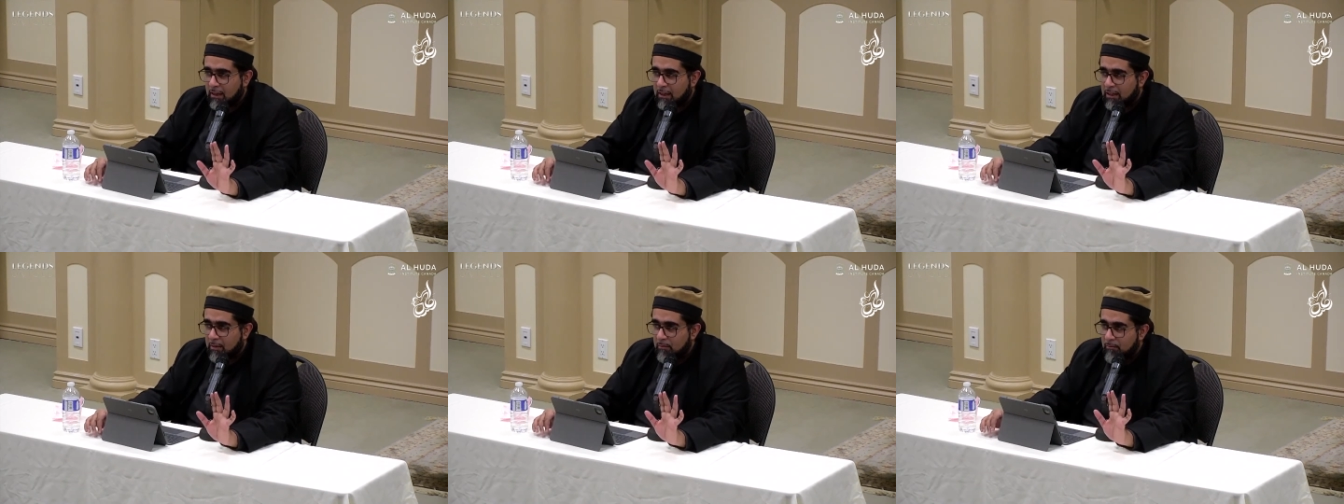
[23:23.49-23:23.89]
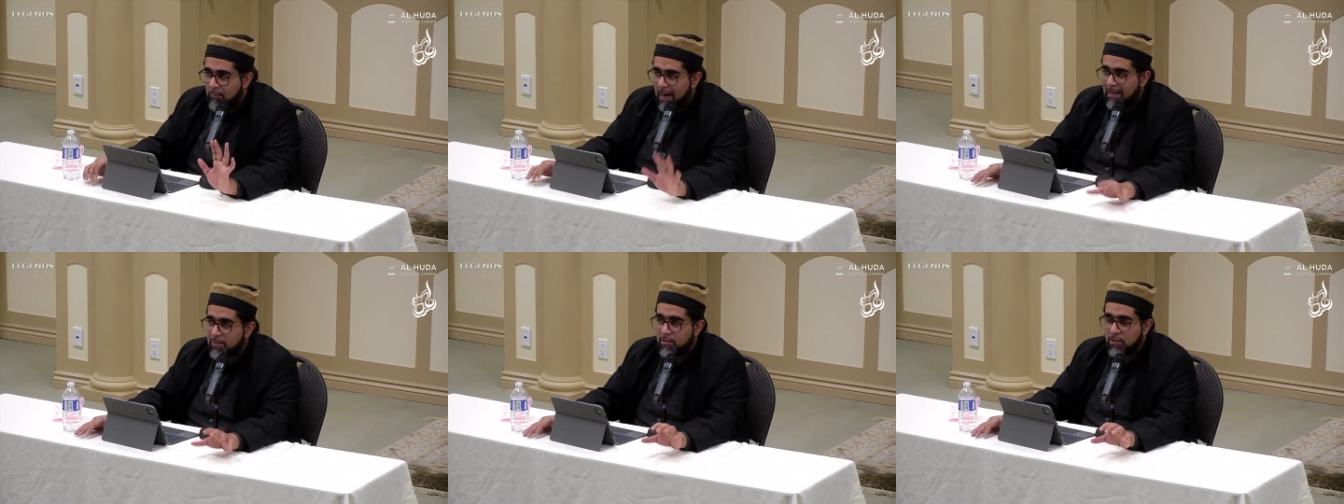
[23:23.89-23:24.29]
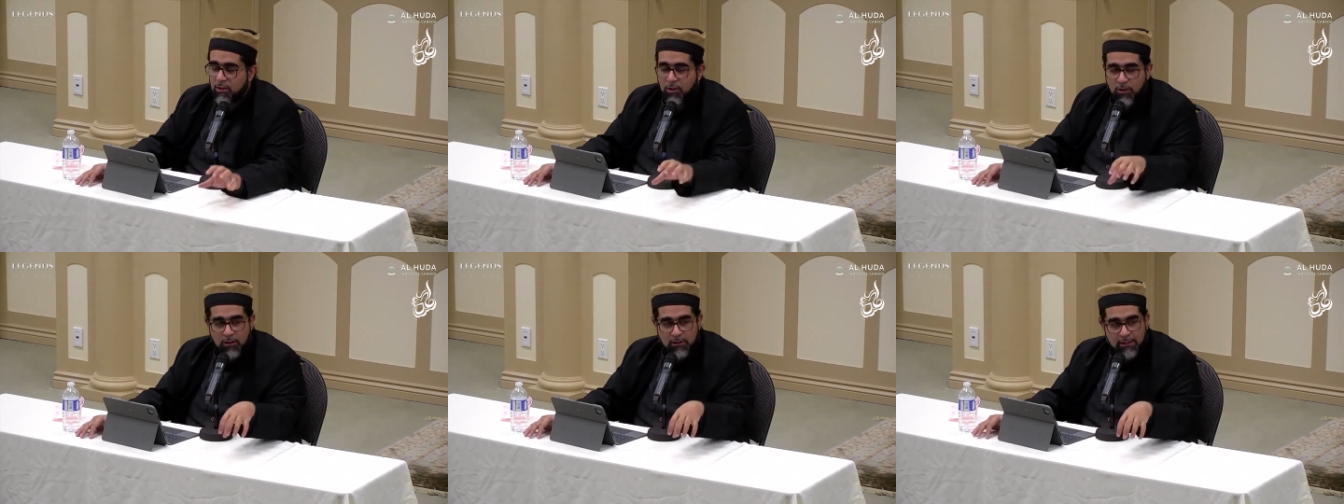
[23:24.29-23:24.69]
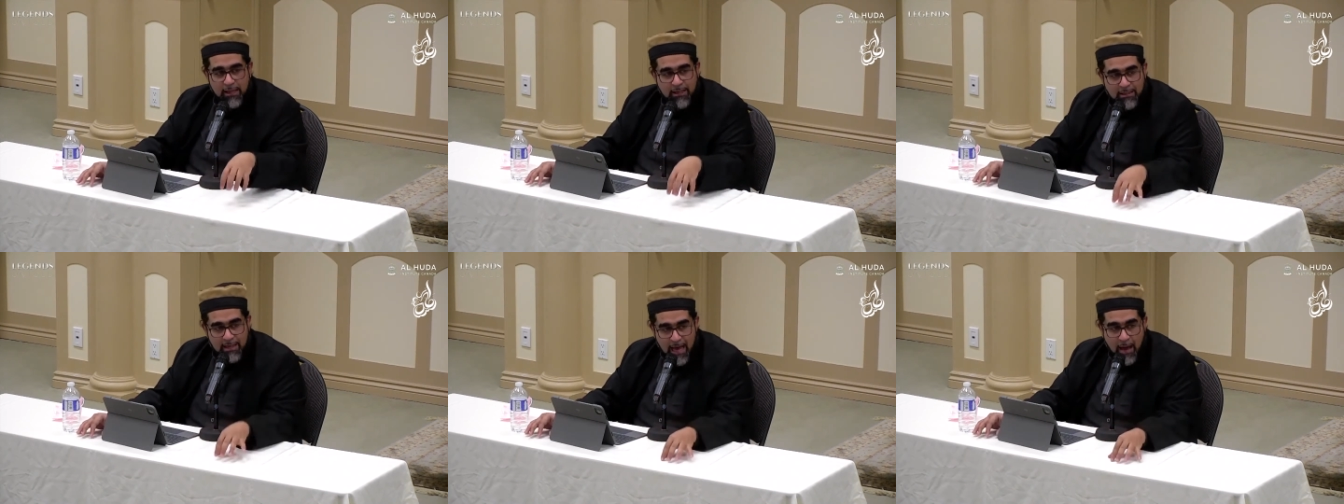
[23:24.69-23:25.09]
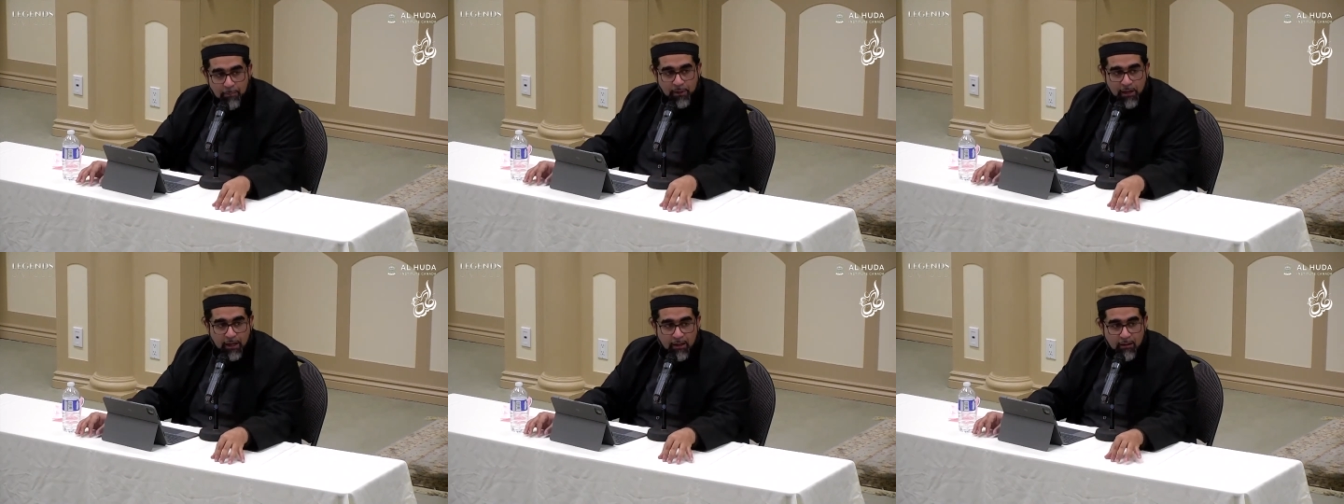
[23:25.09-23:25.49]
the massacre that is
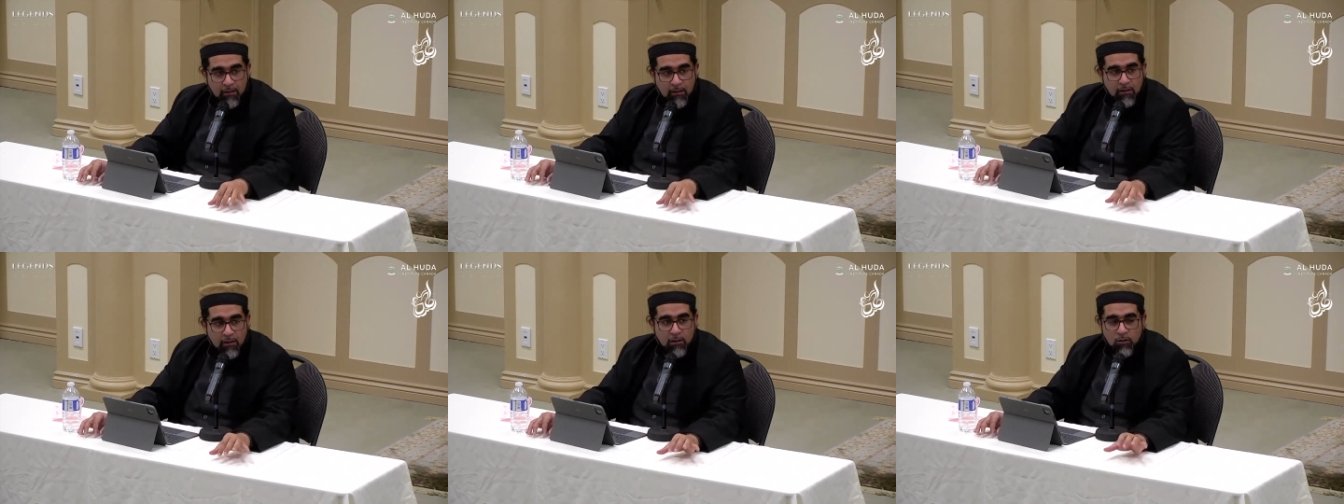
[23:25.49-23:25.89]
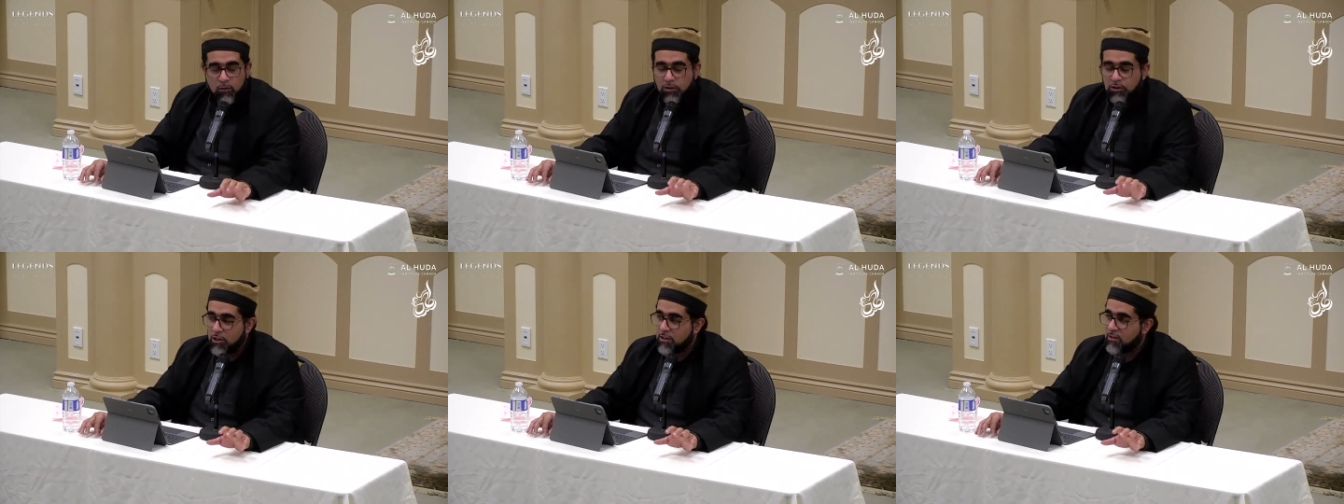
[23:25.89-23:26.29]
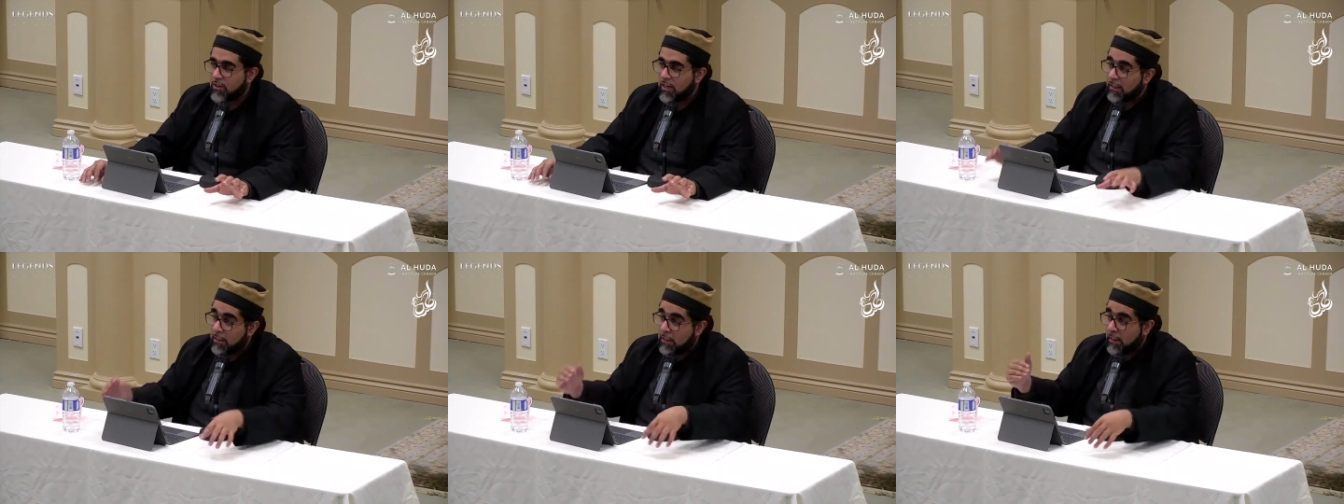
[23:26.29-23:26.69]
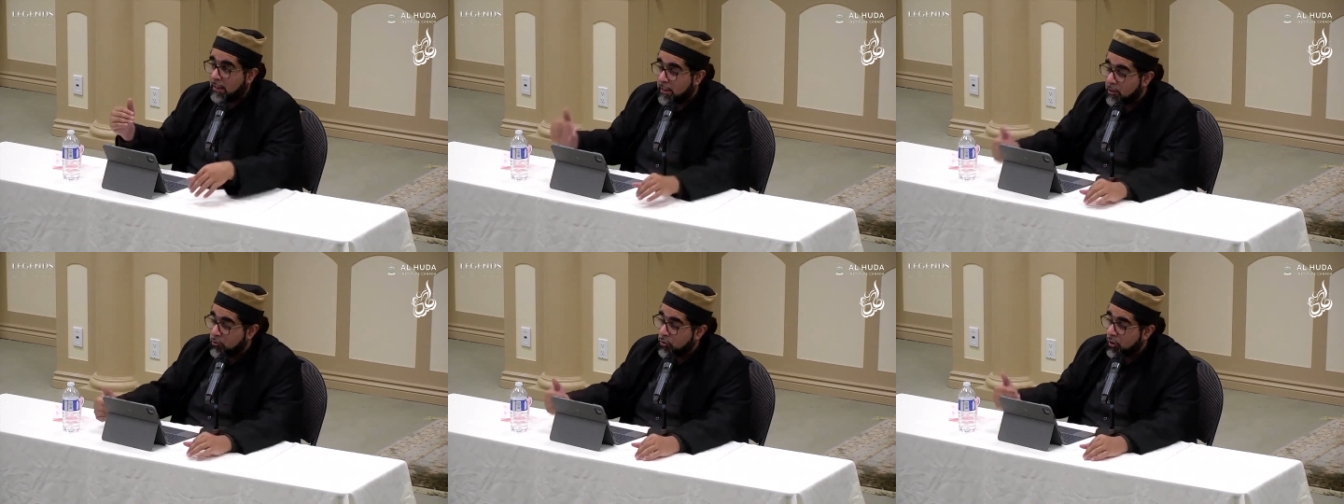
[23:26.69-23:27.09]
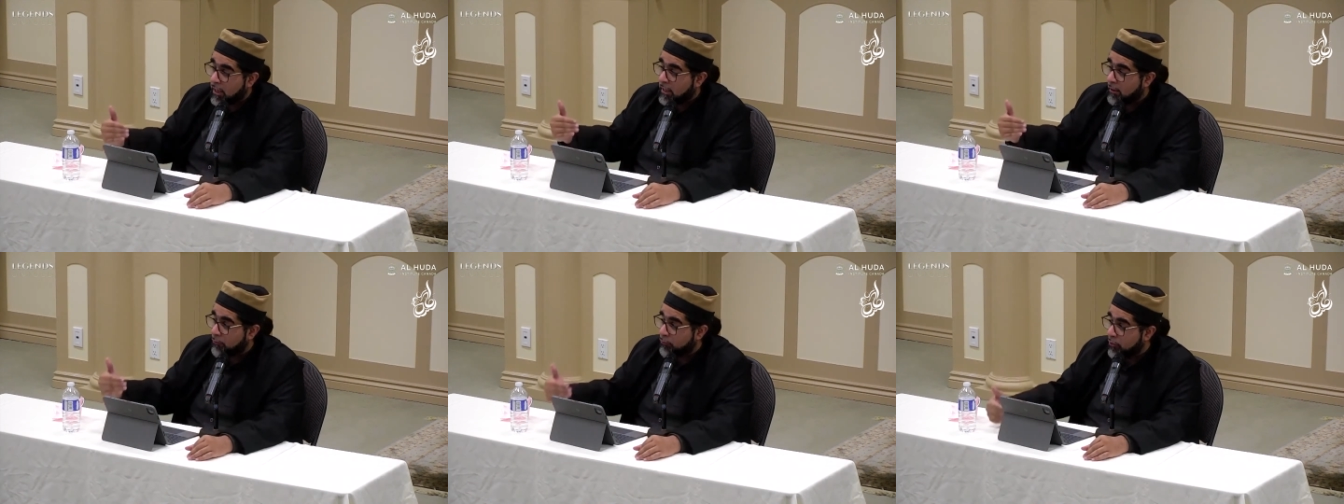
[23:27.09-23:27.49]
happening, which is that literally
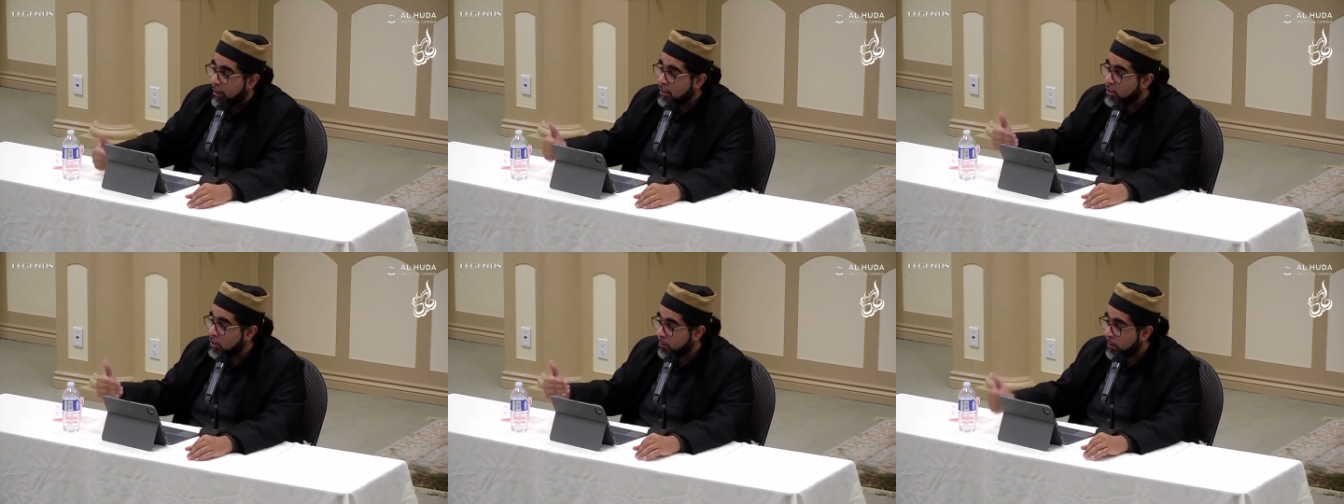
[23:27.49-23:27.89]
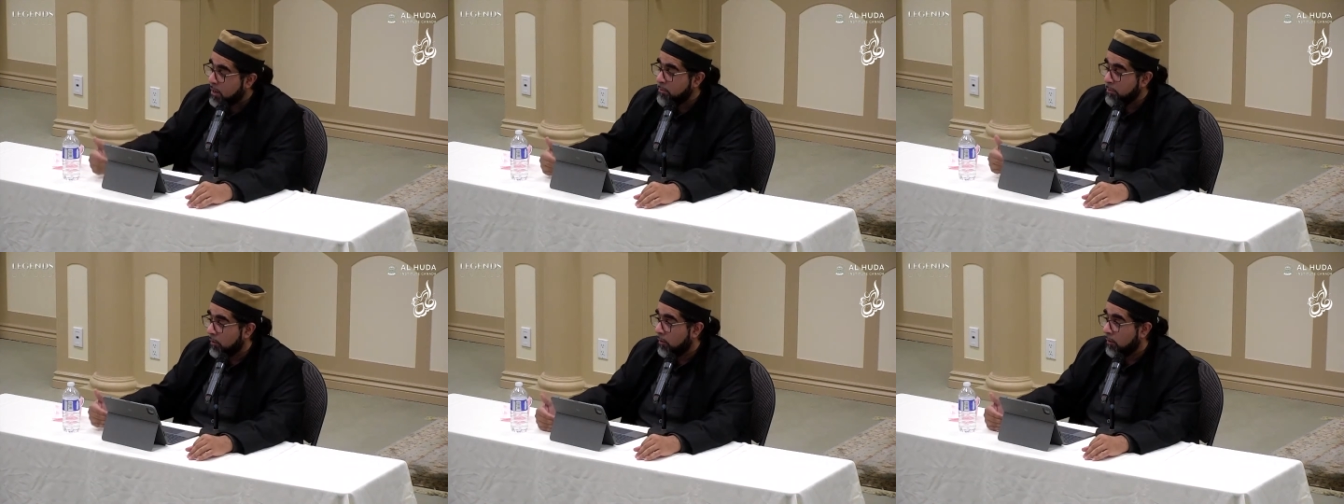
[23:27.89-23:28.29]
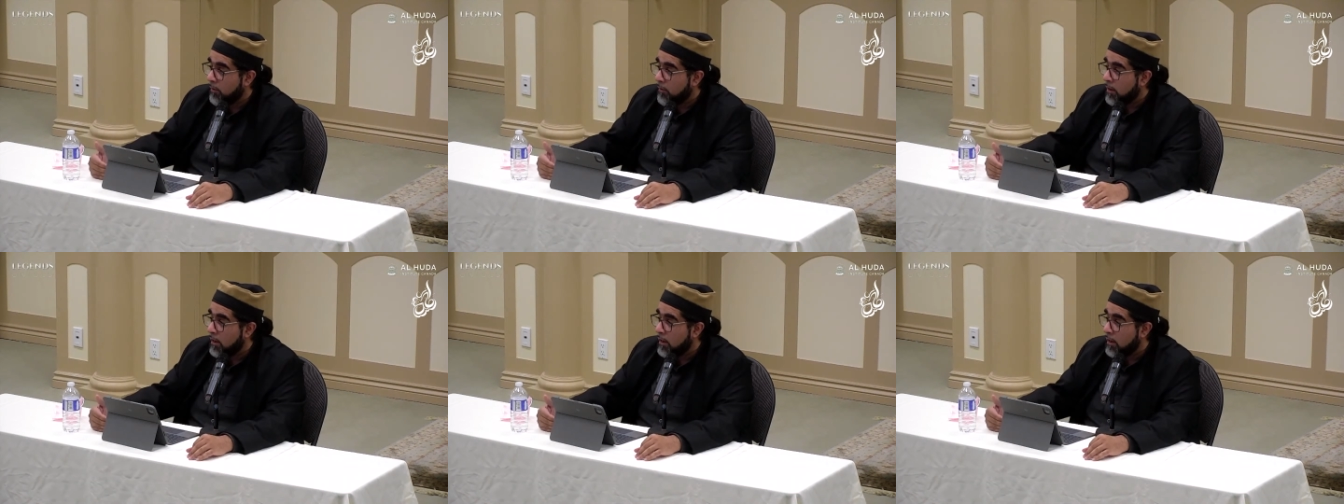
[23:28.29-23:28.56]
the French people,